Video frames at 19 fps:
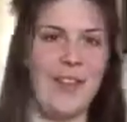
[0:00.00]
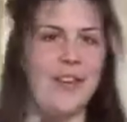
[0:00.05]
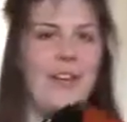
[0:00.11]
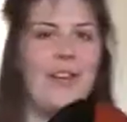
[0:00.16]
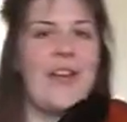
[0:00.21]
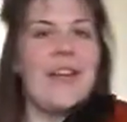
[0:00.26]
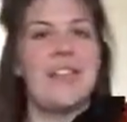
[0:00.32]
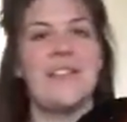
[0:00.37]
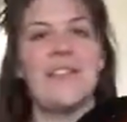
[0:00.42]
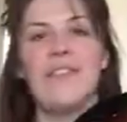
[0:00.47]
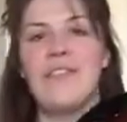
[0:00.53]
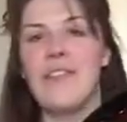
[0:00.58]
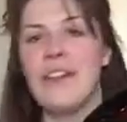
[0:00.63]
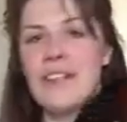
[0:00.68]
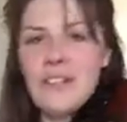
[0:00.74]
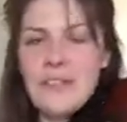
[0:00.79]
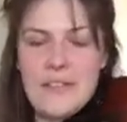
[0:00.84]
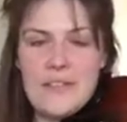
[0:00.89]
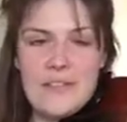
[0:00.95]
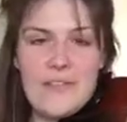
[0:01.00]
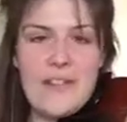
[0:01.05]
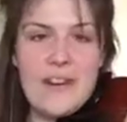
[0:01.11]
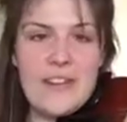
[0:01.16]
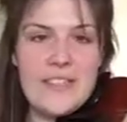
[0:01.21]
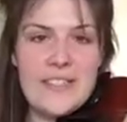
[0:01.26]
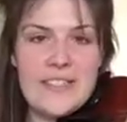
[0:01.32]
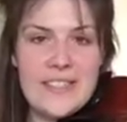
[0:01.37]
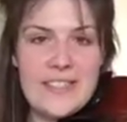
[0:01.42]
Okay, so first things
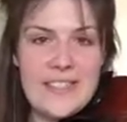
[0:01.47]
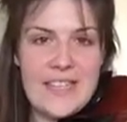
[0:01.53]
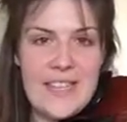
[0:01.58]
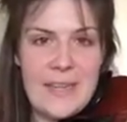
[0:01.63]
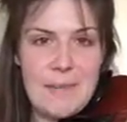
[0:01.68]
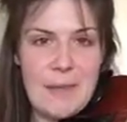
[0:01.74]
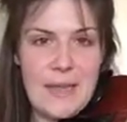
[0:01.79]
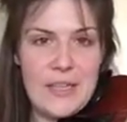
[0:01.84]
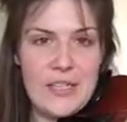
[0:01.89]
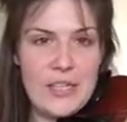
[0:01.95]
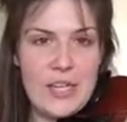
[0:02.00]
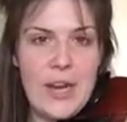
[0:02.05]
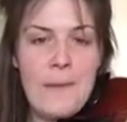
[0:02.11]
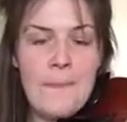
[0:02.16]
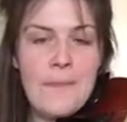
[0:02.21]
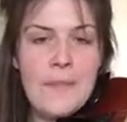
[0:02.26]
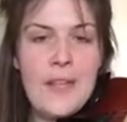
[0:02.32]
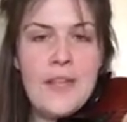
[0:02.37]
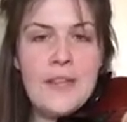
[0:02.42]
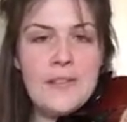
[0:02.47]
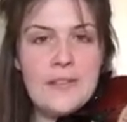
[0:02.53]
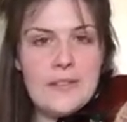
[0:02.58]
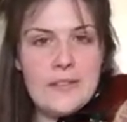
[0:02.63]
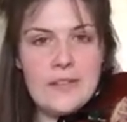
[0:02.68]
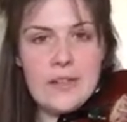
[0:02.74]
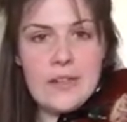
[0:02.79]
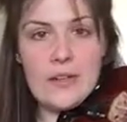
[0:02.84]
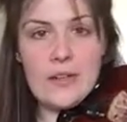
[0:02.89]
first is C major.
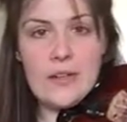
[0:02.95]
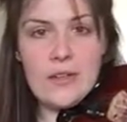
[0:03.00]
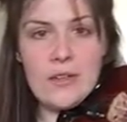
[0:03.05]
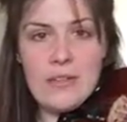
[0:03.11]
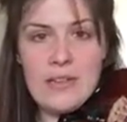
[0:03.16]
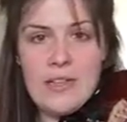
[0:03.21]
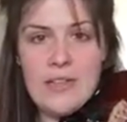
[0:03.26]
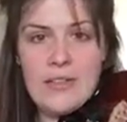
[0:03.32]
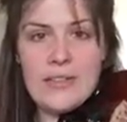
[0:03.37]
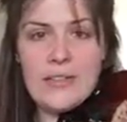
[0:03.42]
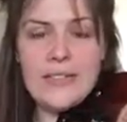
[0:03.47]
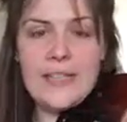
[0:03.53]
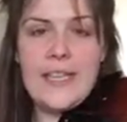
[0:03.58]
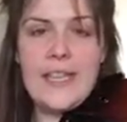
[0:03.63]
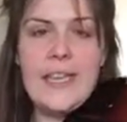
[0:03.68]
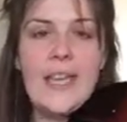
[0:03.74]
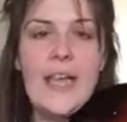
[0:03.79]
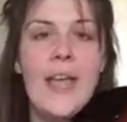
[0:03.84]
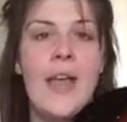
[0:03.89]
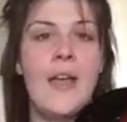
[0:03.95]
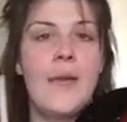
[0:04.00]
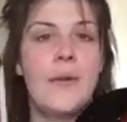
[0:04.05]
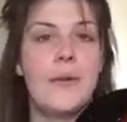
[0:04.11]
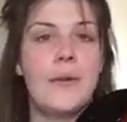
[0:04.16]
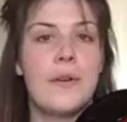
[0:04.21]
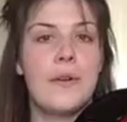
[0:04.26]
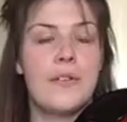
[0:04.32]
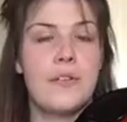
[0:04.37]
So starting on 3 in the C,
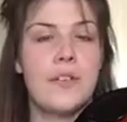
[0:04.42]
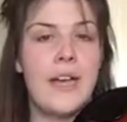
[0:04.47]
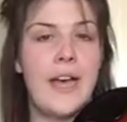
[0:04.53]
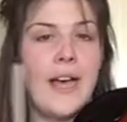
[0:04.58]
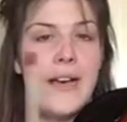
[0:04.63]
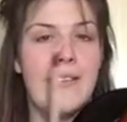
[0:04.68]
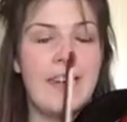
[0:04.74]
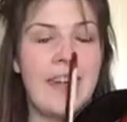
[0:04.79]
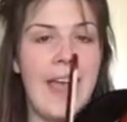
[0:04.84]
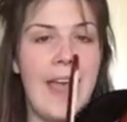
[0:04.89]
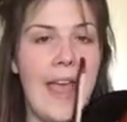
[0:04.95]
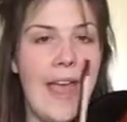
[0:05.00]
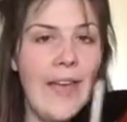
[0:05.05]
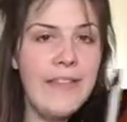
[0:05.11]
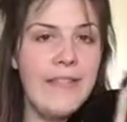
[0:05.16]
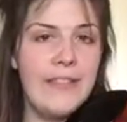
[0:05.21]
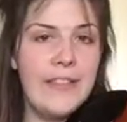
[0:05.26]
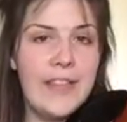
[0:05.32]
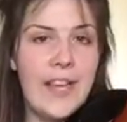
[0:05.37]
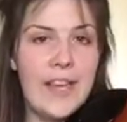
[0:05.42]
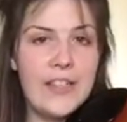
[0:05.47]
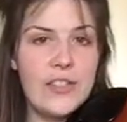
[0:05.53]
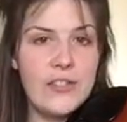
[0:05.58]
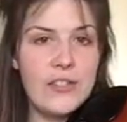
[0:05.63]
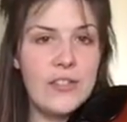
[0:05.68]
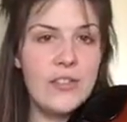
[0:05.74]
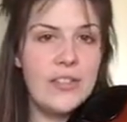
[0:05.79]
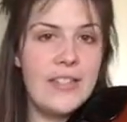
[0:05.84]
we're going to have an F
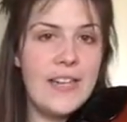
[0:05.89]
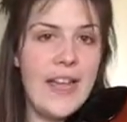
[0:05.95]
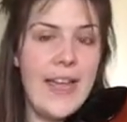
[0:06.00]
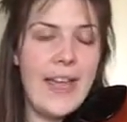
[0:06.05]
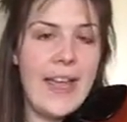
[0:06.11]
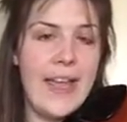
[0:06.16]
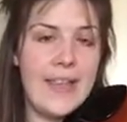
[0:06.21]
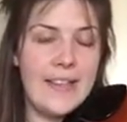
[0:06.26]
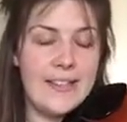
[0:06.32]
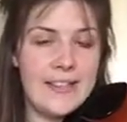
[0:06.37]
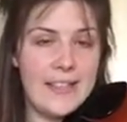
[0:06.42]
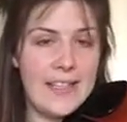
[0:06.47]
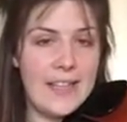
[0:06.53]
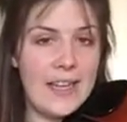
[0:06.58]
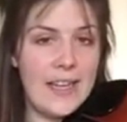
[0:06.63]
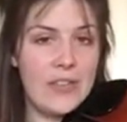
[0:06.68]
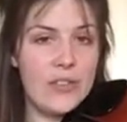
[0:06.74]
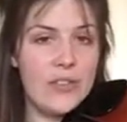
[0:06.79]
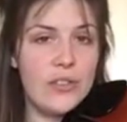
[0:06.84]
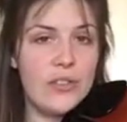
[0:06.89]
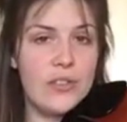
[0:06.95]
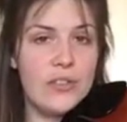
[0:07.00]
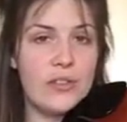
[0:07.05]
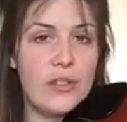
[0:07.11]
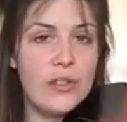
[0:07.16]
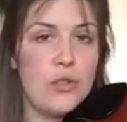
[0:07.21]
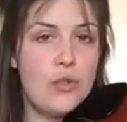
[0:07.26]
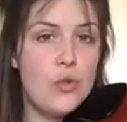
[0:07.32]
natural and C natural
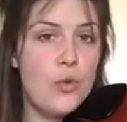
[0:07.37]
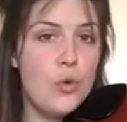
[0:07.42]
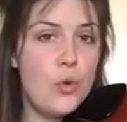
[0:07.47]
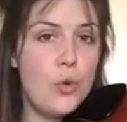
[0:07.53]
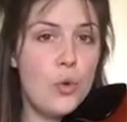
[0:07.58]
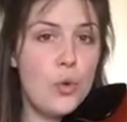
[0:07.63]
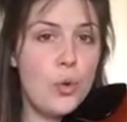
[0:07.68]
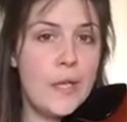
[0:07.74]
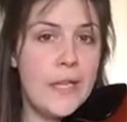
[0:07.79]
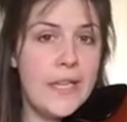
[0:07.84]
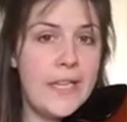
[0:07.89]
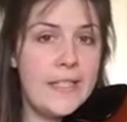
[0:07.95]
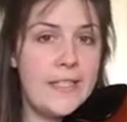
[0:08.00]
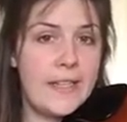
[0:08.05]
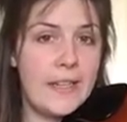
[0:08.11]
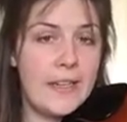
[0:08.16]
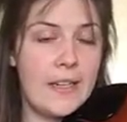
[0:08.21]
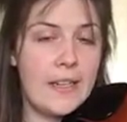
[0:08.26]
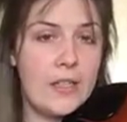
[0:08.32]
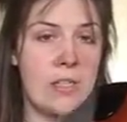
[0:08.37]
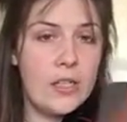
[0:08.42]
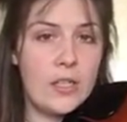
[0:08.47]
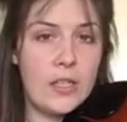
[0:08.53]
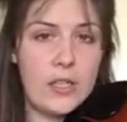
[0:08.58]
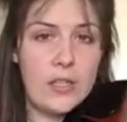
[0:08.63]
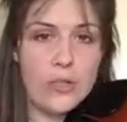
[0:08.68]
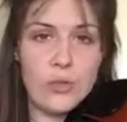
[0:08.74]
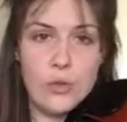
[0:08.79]
because there's no key
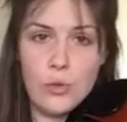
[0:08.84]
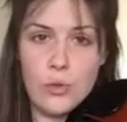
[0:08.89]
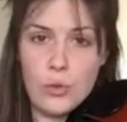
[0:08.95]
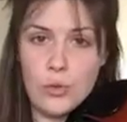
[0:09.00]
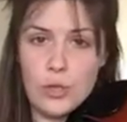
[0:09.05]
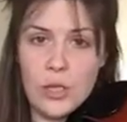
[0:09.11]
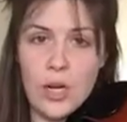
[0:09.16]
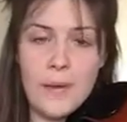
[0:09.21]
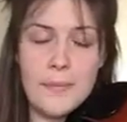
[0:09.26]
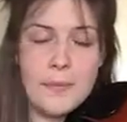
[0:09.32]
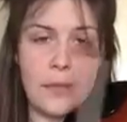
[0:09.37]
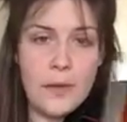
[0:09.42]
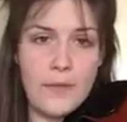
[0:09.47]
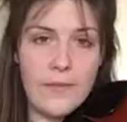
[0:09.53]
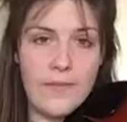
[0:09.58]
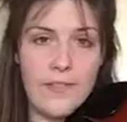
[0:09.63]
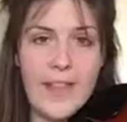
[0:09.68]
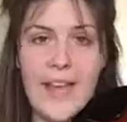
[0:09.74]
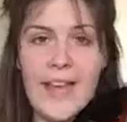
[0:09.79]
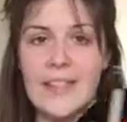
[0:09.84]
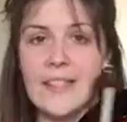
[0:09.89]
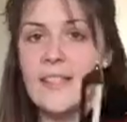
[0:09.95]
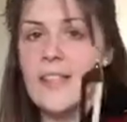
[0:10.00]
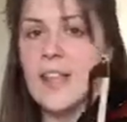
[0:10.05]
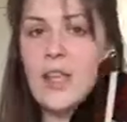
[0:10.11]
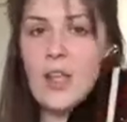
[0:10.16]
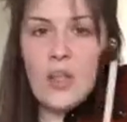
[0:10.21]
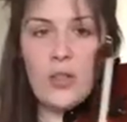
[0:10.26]
signature, there's no sharps or
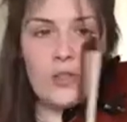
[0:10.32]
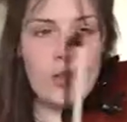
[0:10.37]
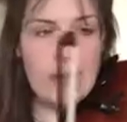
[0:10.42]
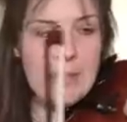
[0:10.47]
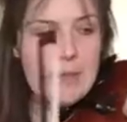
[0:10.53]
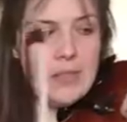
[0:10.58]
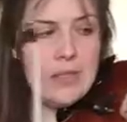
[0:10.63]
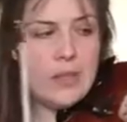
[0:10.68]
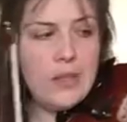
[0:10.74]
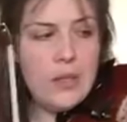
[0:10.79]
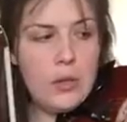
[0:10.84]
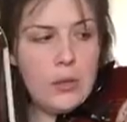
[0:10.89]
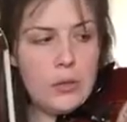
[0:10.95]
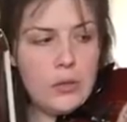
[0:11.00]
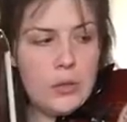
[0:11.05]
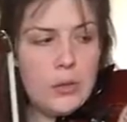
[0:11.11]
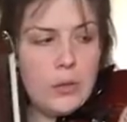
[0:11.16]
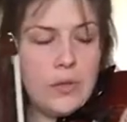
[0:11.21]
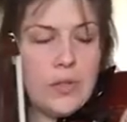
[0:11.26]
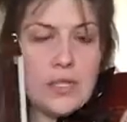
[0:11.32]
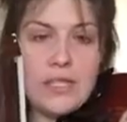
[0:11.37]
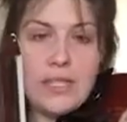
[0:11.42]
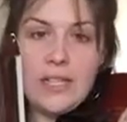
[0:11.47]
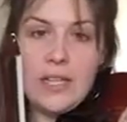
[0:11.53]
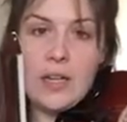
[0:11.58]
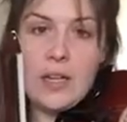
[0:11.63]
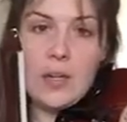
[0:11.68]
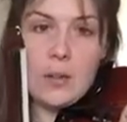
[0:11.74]
flats. So that means low 2 on the
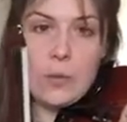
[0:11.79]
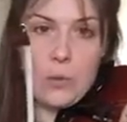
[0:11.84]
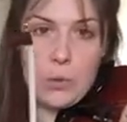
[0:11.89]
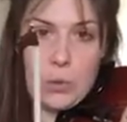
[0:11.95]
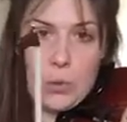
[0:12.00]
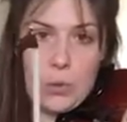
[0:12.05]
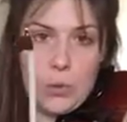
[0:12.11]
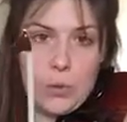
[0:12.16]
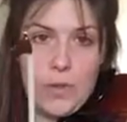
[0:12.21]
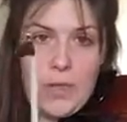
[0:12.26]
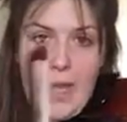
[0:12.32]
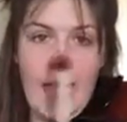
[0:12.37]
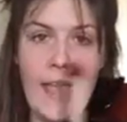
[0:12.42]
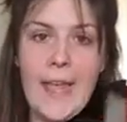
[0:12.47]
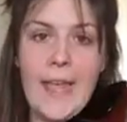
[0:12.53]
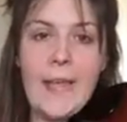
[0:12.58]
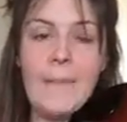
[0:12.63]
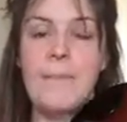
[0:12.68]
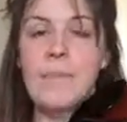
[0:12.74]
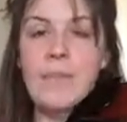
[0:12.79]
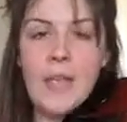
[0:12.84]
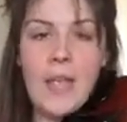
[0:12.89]
D, low 2 in the A.